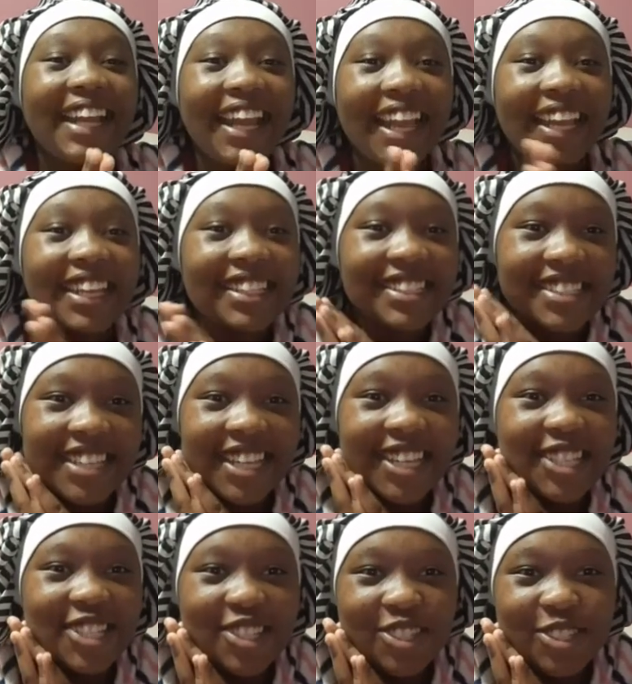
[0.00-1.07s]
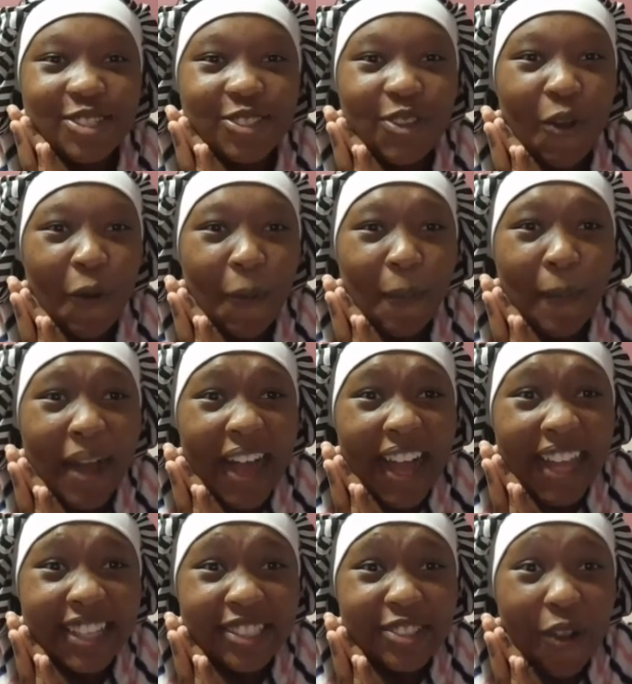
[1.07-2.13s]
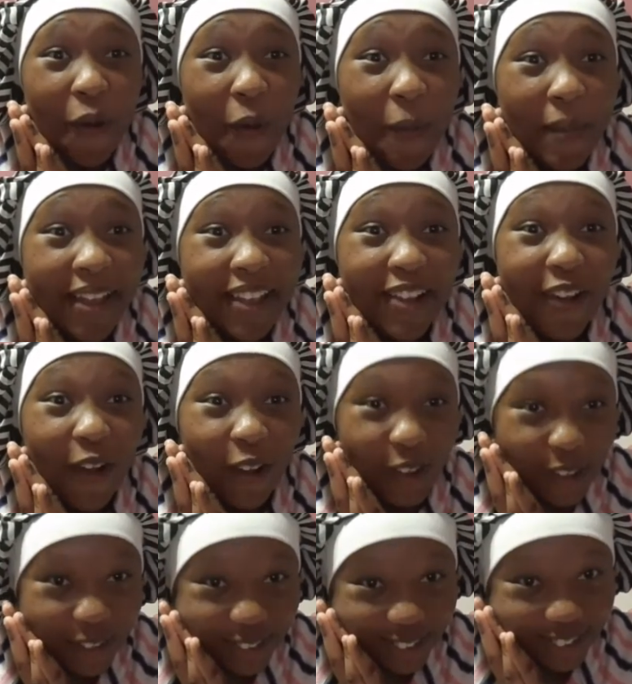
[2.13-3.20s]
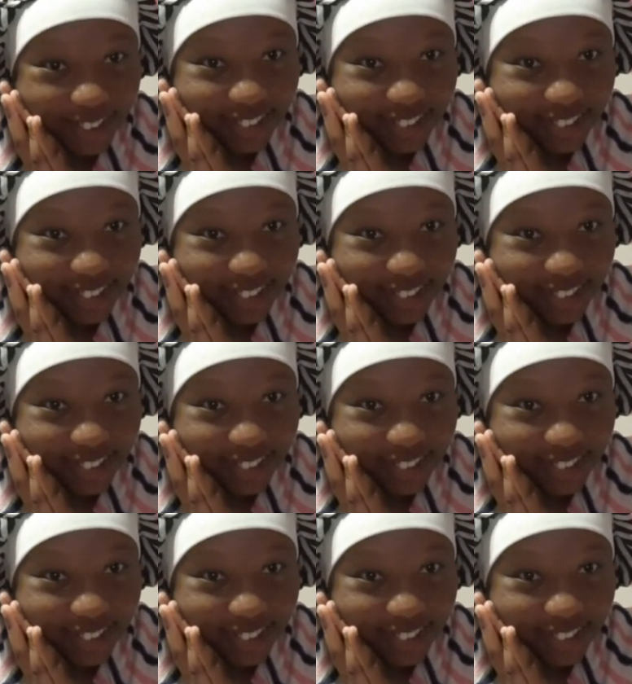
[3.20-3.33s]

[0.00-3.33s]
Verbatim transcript: Like it changes so much. Oh my gosh.